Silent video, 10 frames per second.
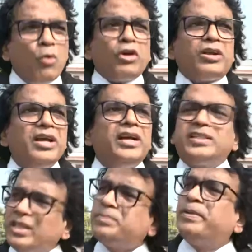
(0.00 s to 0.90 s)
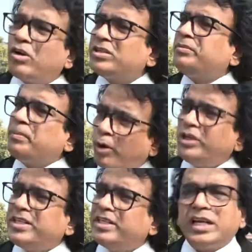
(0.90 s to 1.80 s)
For what? It's just because of
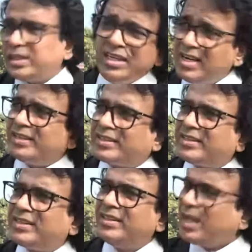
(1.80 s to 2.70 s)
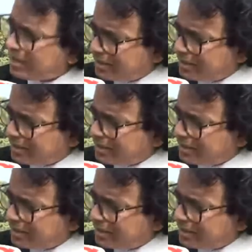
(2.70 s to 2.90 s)
the polity, nothing else.